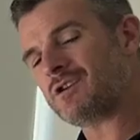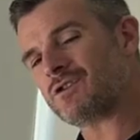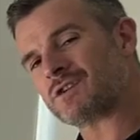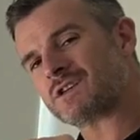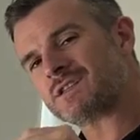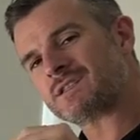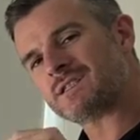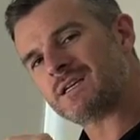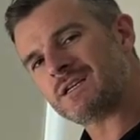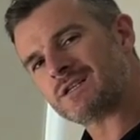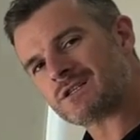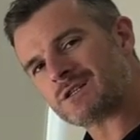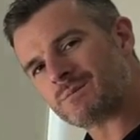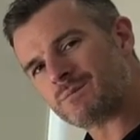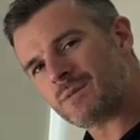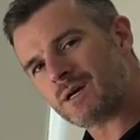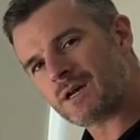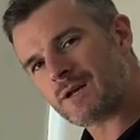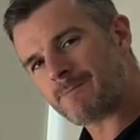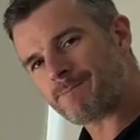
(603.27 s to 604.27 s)
her
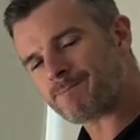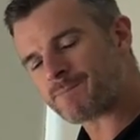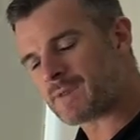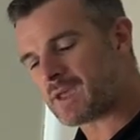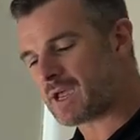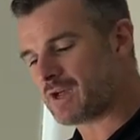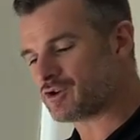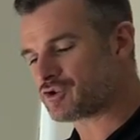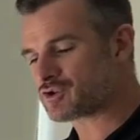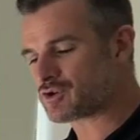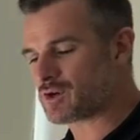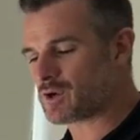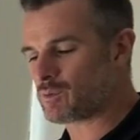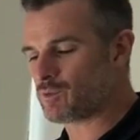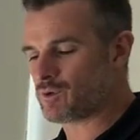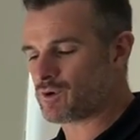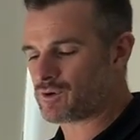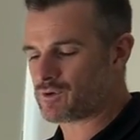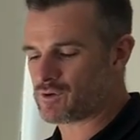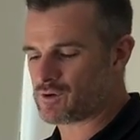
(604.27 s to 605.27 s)
extension better and try and
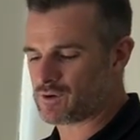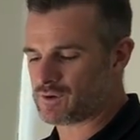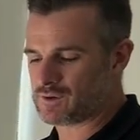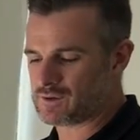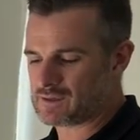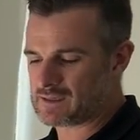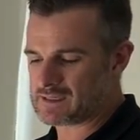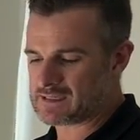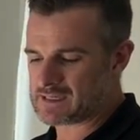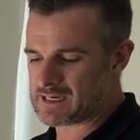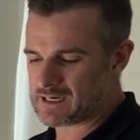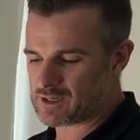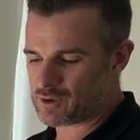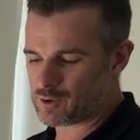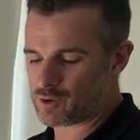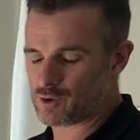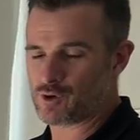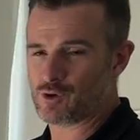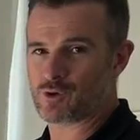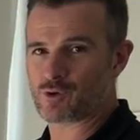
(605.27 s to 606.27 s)
work on getting
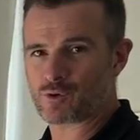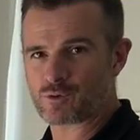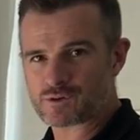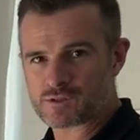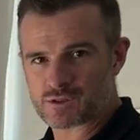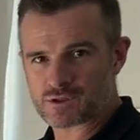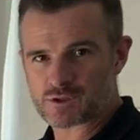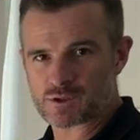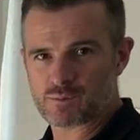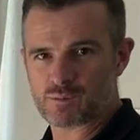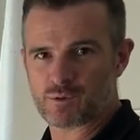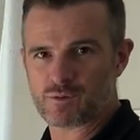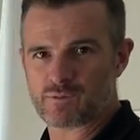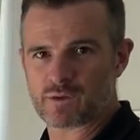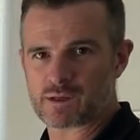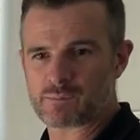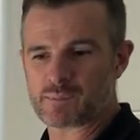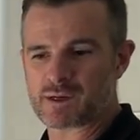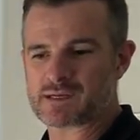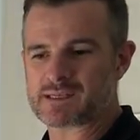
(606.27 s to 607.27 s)
her neural tissue
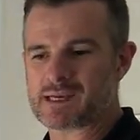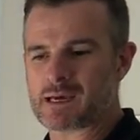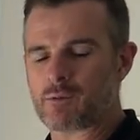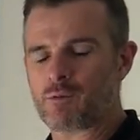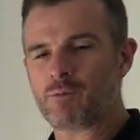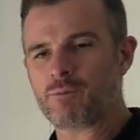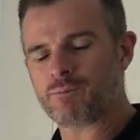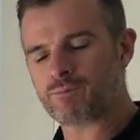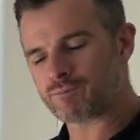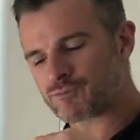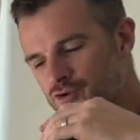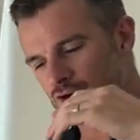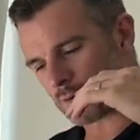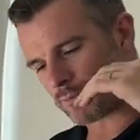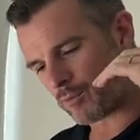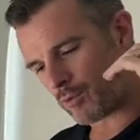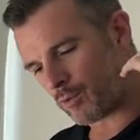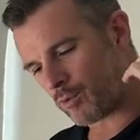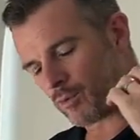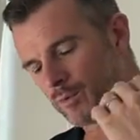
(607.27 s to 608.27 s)
moving, because that will
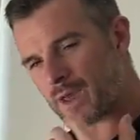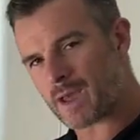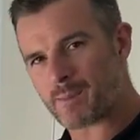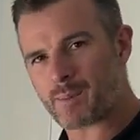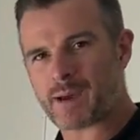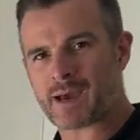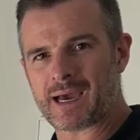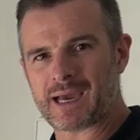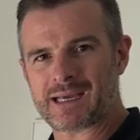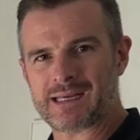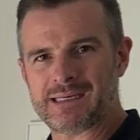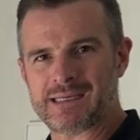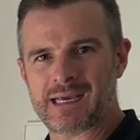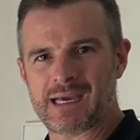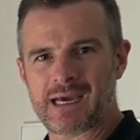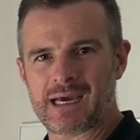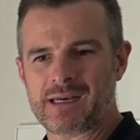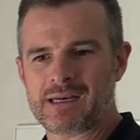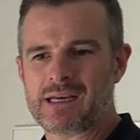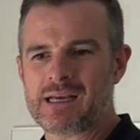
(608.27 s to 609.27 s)
drop all that pain
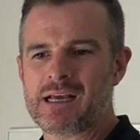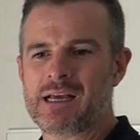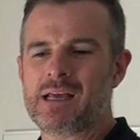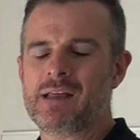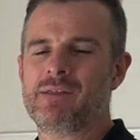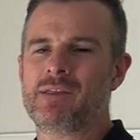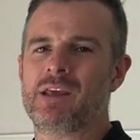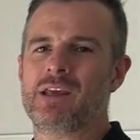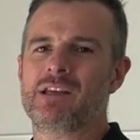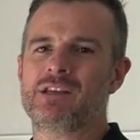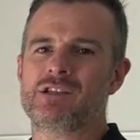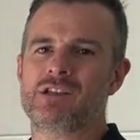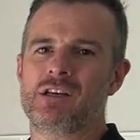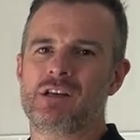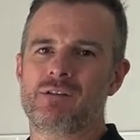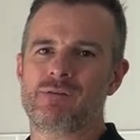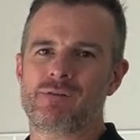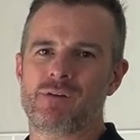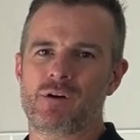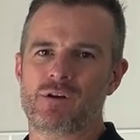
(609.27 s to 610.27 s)
down. Then she
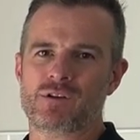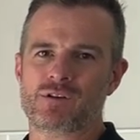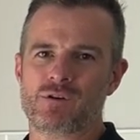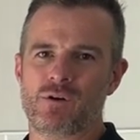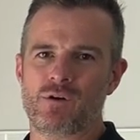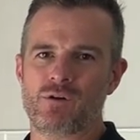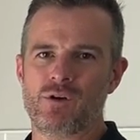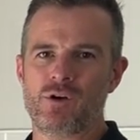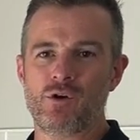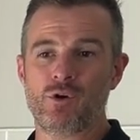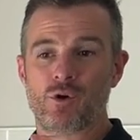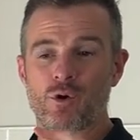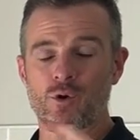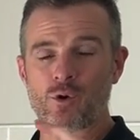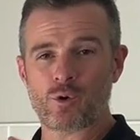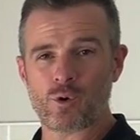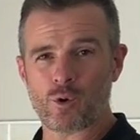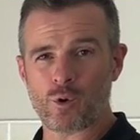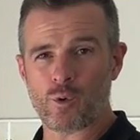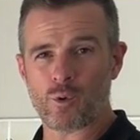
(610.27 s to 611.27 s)
can focus on her
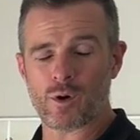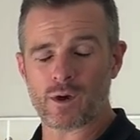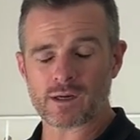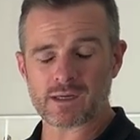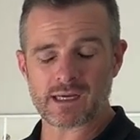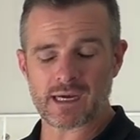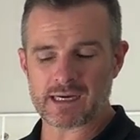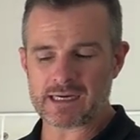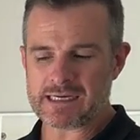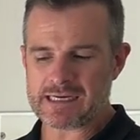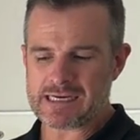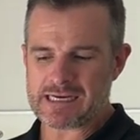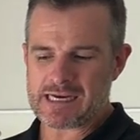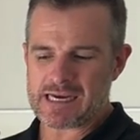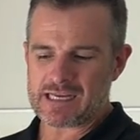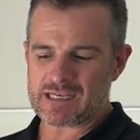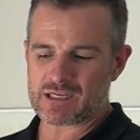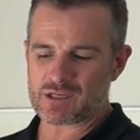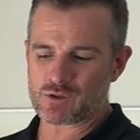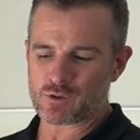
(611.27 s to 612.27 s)
core work. Now,
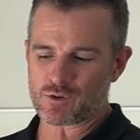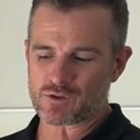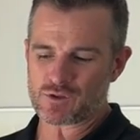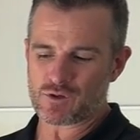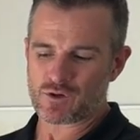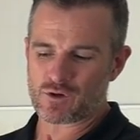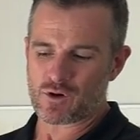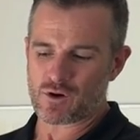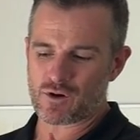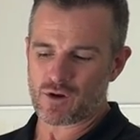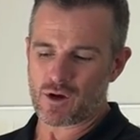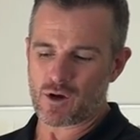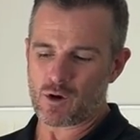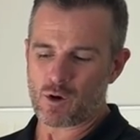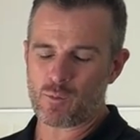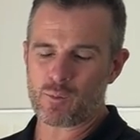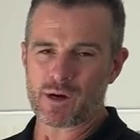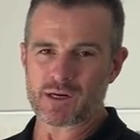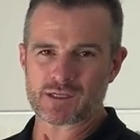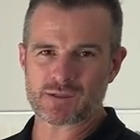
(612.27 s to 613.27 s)
she's also got a
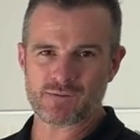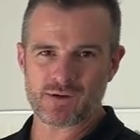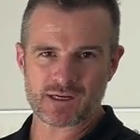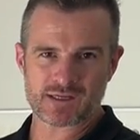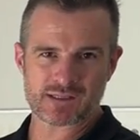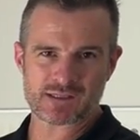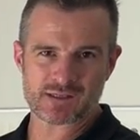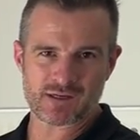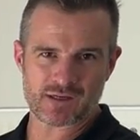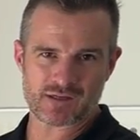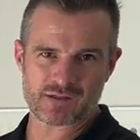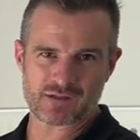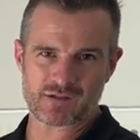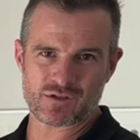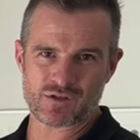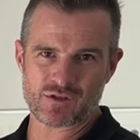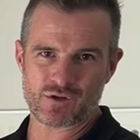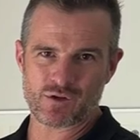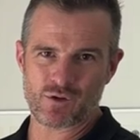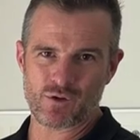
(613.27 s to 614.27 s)
whole bunch of
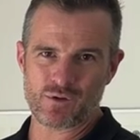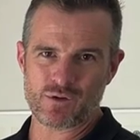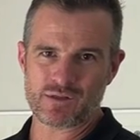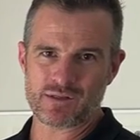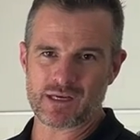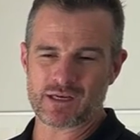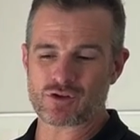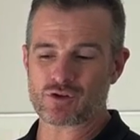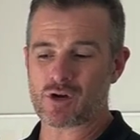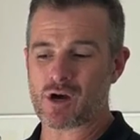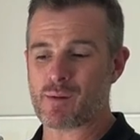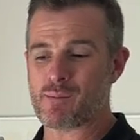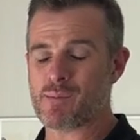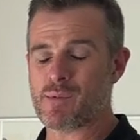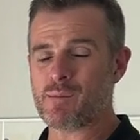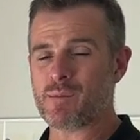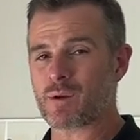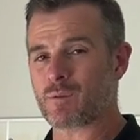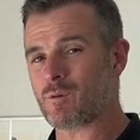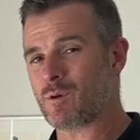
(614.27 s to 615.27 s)
exercises to do that try and
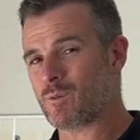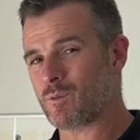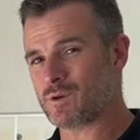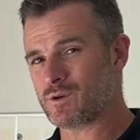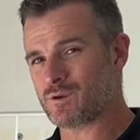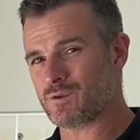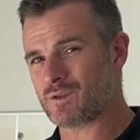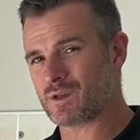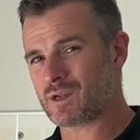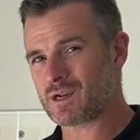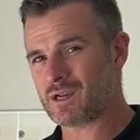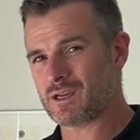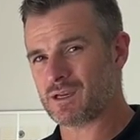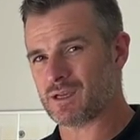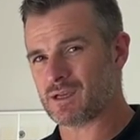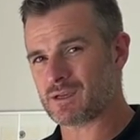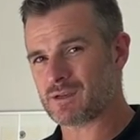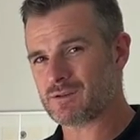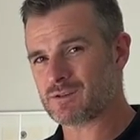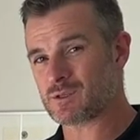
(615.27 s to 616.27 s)
mimic what we do in the
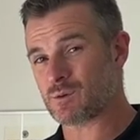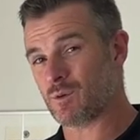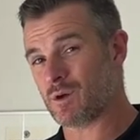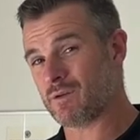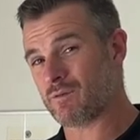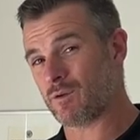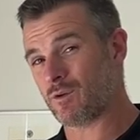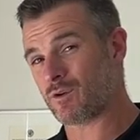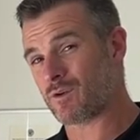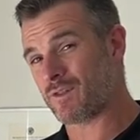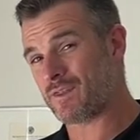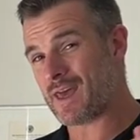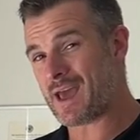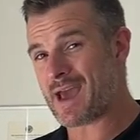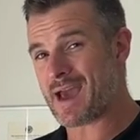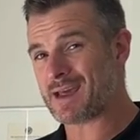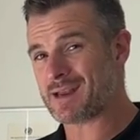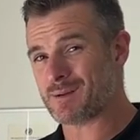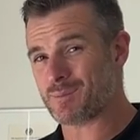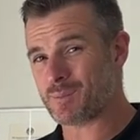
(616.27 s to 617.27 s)
clinic. So we'll have a look at
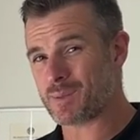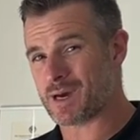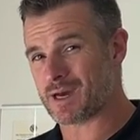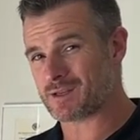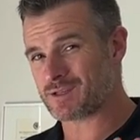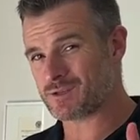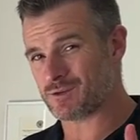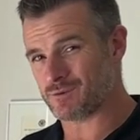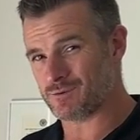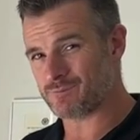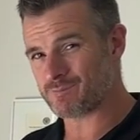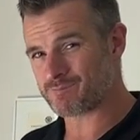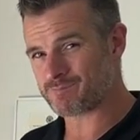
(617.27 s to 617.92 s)
that in part two.